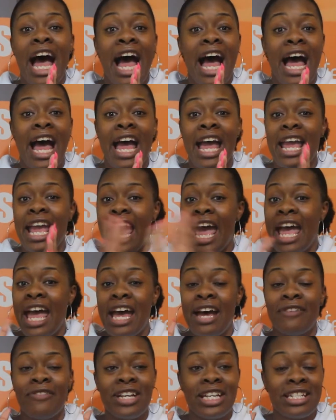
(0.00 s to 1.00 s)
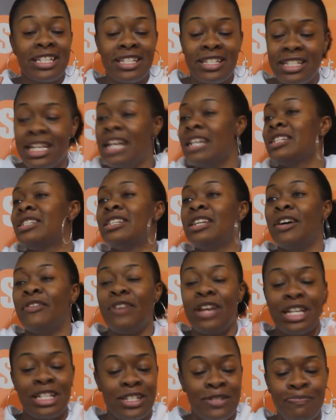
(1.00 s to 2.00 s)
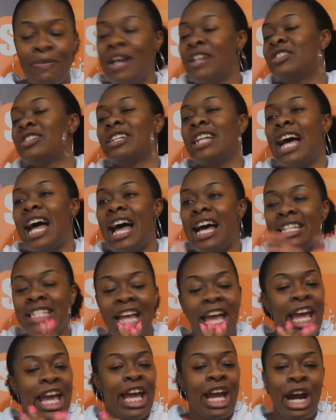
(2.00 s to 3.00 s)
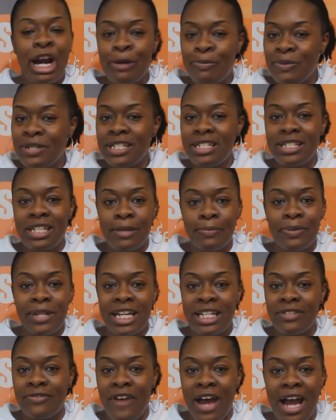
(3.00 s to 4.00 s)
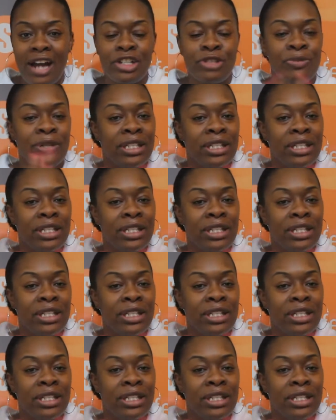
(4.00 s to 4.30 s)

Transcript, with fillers: I have extensive and specialized in herpes simplex virus.